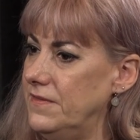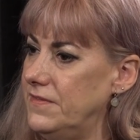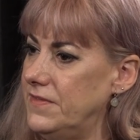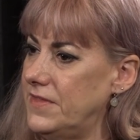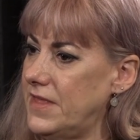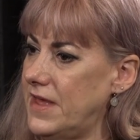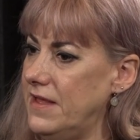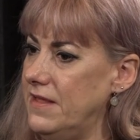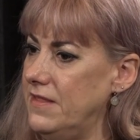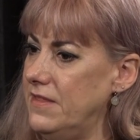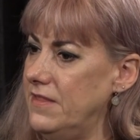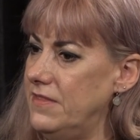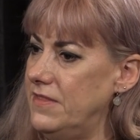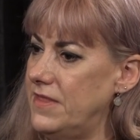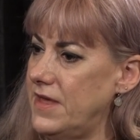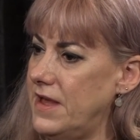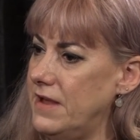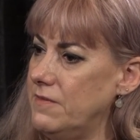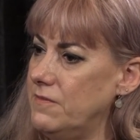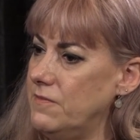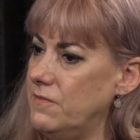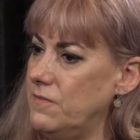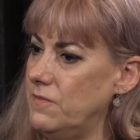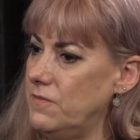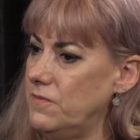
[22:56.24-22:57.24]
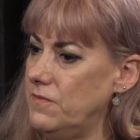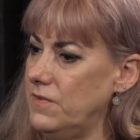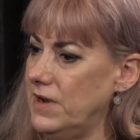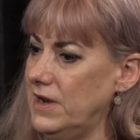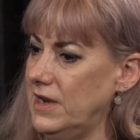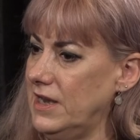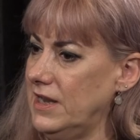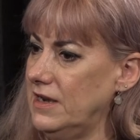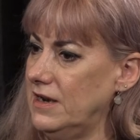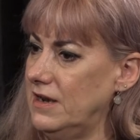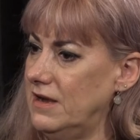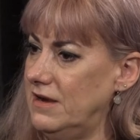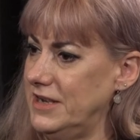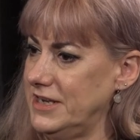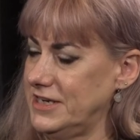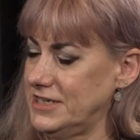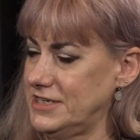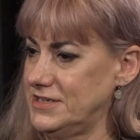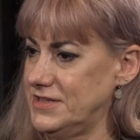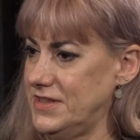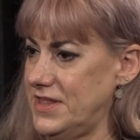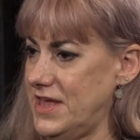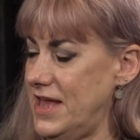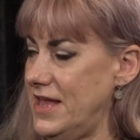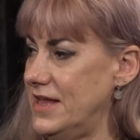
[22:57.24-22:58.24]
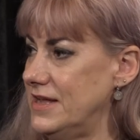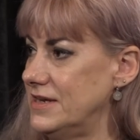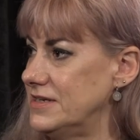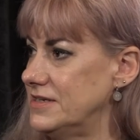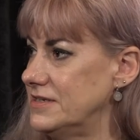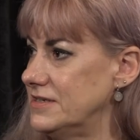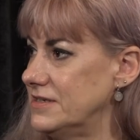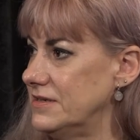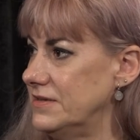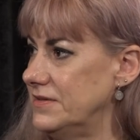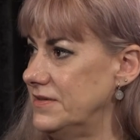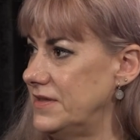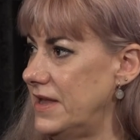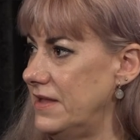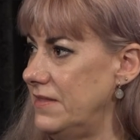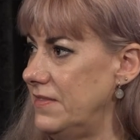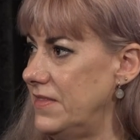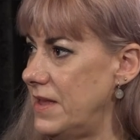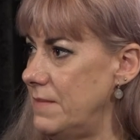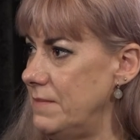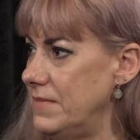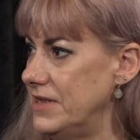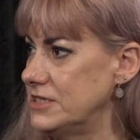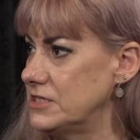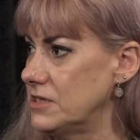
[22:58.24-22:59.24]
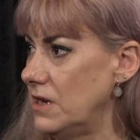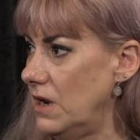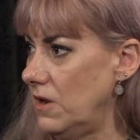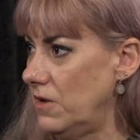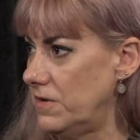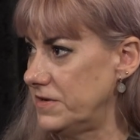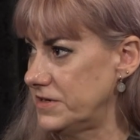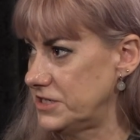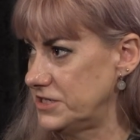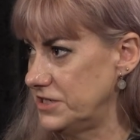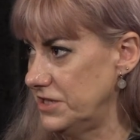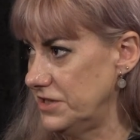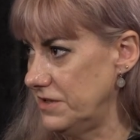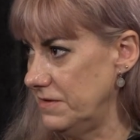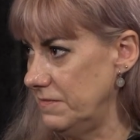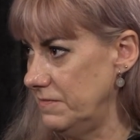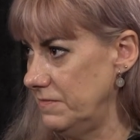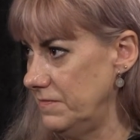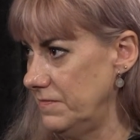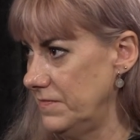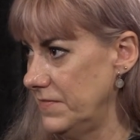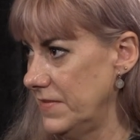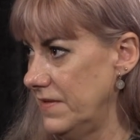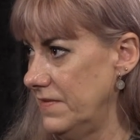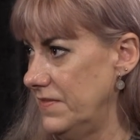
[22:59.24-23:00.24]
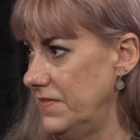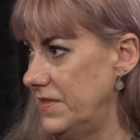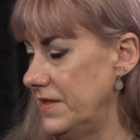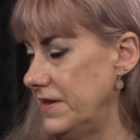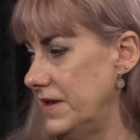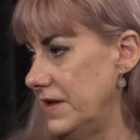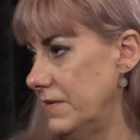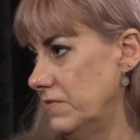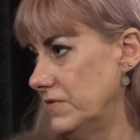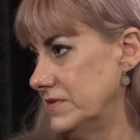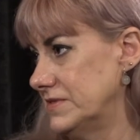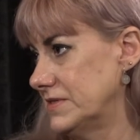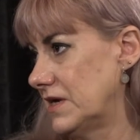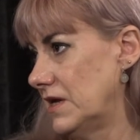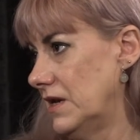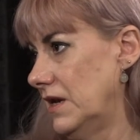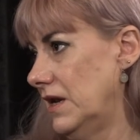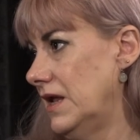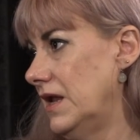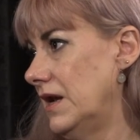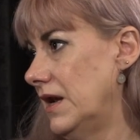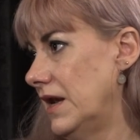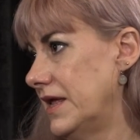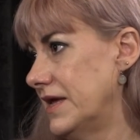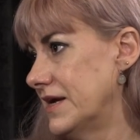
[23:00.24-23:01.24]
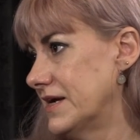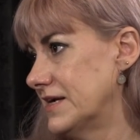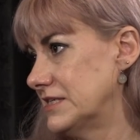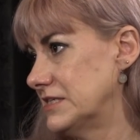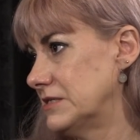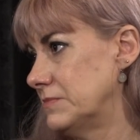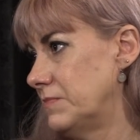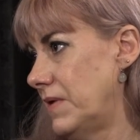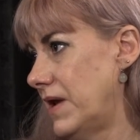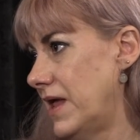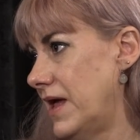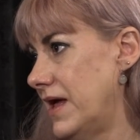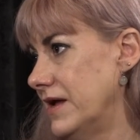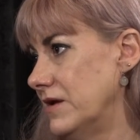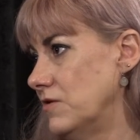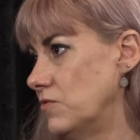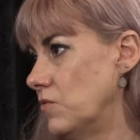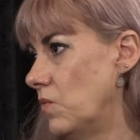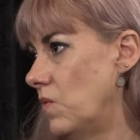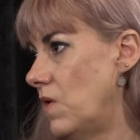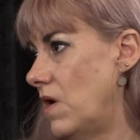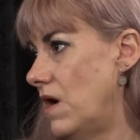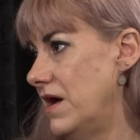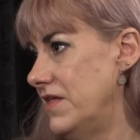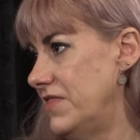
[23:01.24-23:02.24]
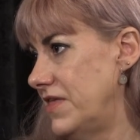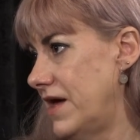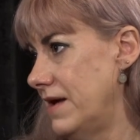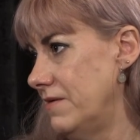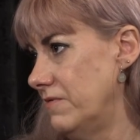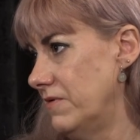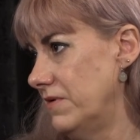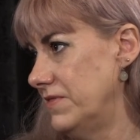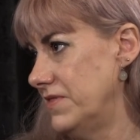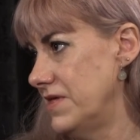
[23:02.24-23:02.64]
that they really liked that. That, that meant a lot to them, mm. that it was clearly explained why they were